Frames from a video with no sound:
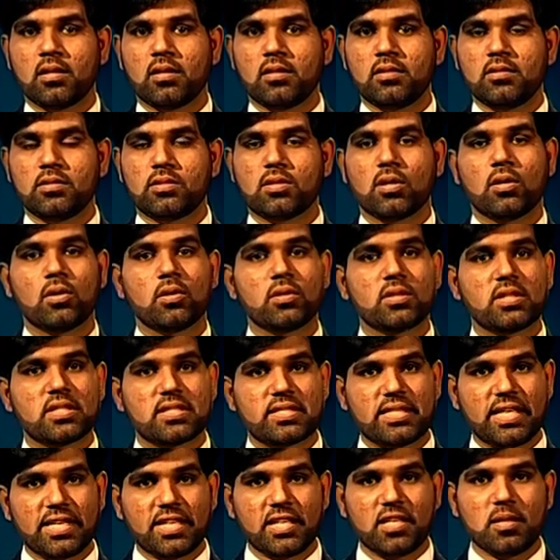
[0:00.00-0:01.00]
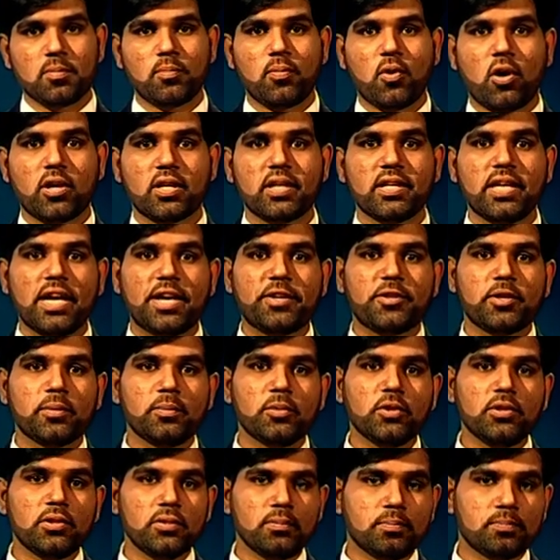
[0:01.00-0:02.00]
So the second important
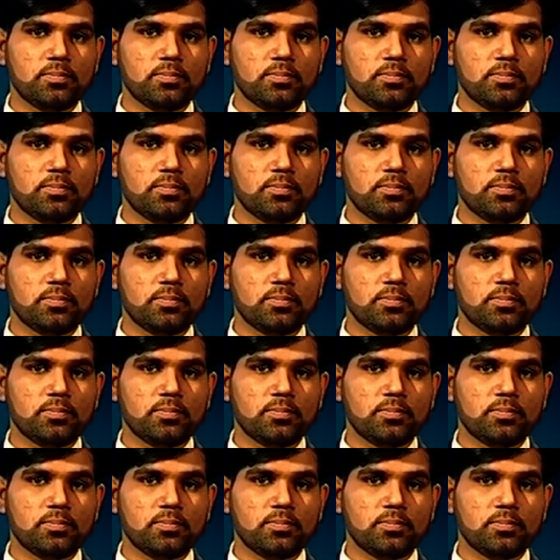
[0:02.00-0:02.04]
attribute,